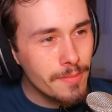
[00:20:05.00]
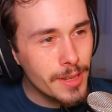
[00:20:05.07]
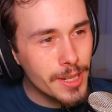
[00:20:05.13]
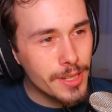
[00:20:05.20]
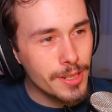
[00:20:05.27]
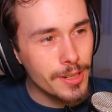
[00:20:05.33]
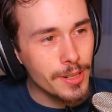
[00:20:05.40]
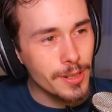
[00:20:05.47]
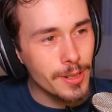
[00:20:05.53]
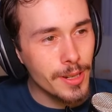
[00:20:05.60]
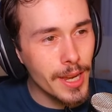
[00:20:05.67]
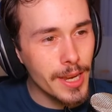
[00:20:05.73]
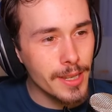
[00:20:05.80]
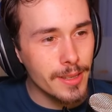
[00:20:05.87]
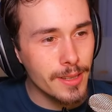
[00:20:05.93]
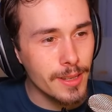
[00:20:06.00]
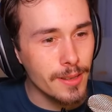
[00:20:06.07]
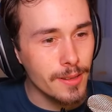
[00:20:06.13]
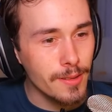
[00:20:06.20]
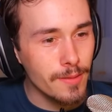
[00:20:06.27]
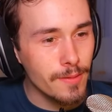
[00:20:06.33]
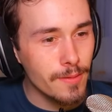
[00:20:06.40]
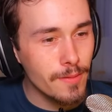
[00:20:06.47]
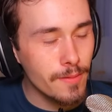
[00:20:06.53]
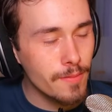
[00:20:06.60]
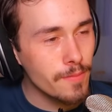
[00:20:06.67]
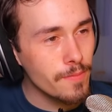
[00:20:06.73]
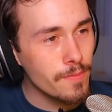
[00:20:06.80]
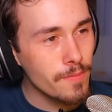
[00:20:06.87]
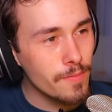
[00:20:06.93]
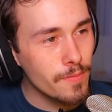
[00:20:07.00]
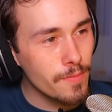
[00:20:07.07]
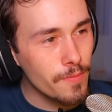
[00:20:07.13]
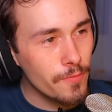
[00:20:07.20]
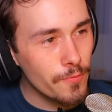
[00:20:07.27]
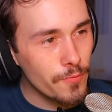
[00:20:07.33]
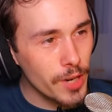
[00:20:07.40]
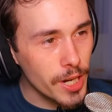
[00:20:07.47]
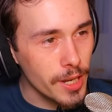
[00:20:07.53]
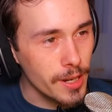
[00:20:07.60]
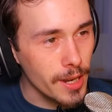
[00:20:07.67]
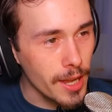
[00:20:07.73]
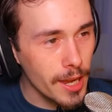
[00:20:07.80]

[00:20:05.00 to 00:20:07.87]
Make sure you're nice and freaking